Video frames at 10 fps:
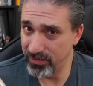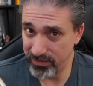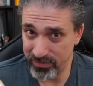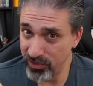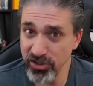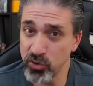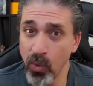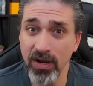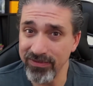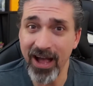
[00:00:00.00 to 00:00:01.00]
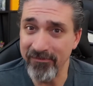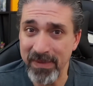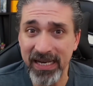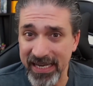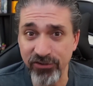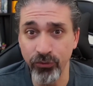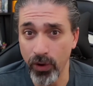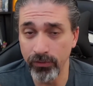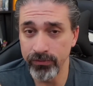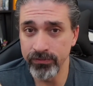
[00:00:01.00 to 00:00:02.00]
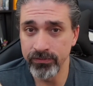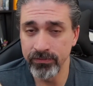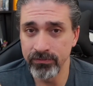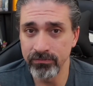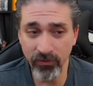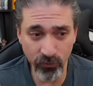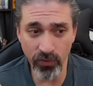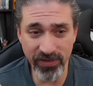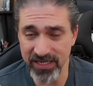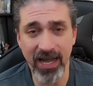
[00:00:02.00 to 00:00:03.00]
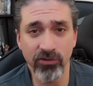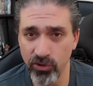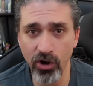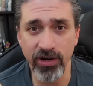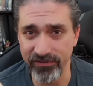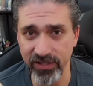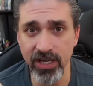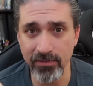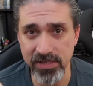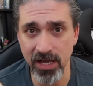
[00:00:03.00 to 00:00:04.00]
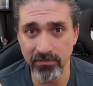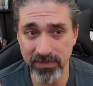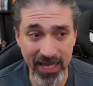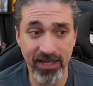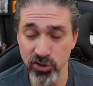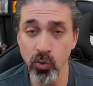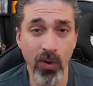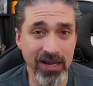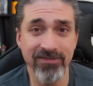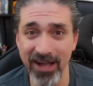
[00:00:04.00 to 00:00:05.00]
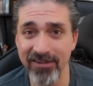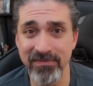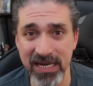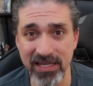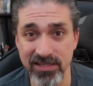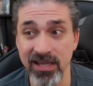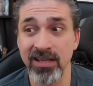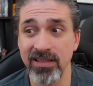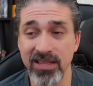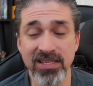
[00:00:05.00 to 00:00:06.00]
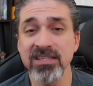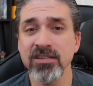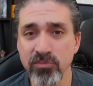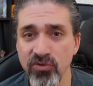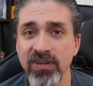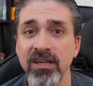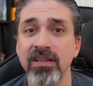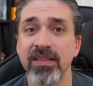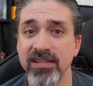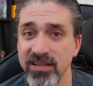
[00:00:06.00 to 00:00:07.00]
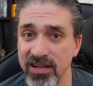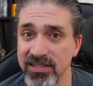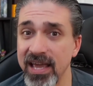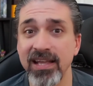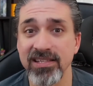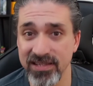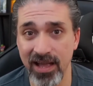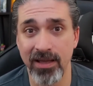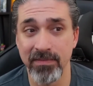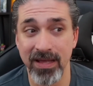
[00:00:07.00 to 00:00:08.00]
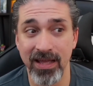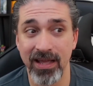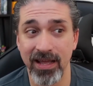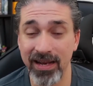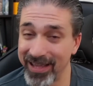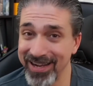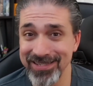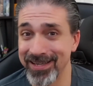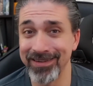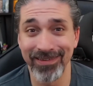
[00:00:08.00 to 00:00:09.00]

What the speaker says: There's a 25-minute intro before the title card even comes up. Yeah, 25 minutes. This is a movie that is going to take its time. And like I said,